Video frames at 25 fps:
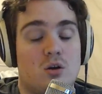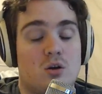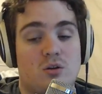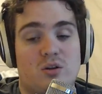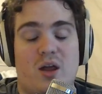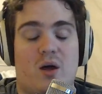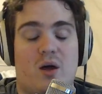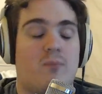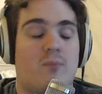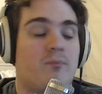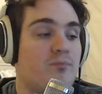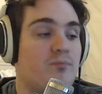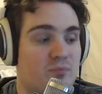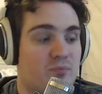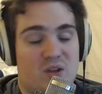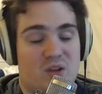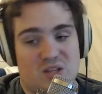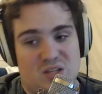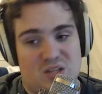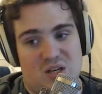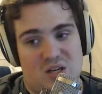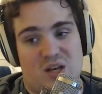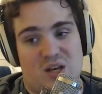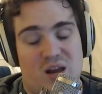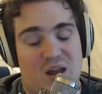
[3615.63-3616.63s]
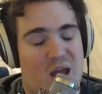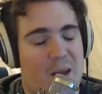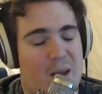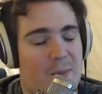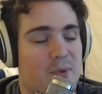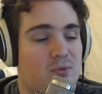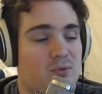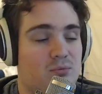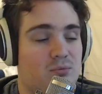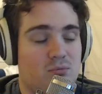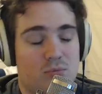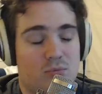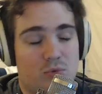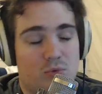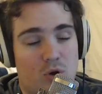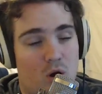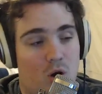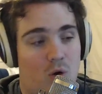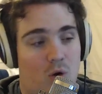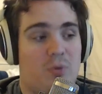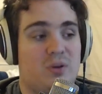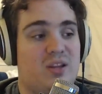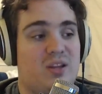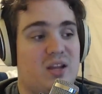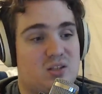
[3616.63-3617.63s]
Now, is that going to happen? No,
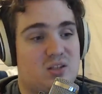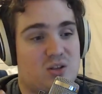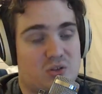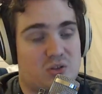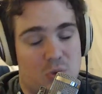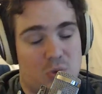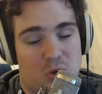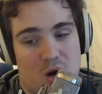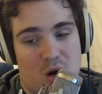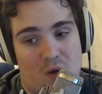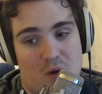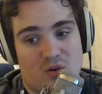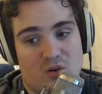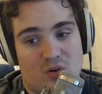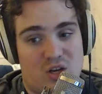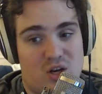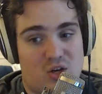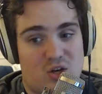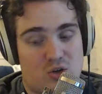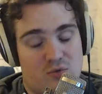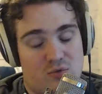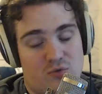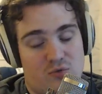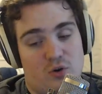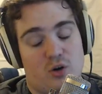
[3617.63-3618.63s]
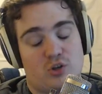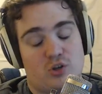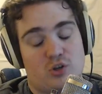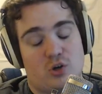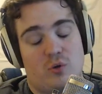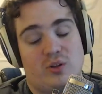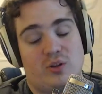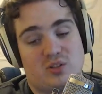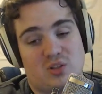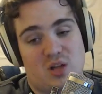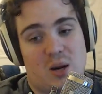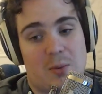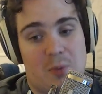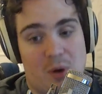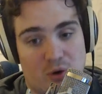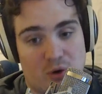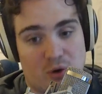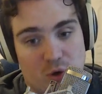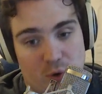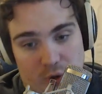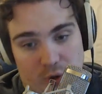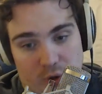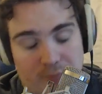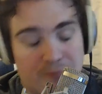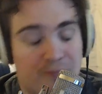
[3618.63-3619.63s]
but that's also a conversation for a show that's not about
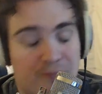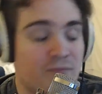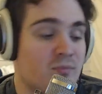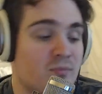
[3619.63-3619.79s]
Dota.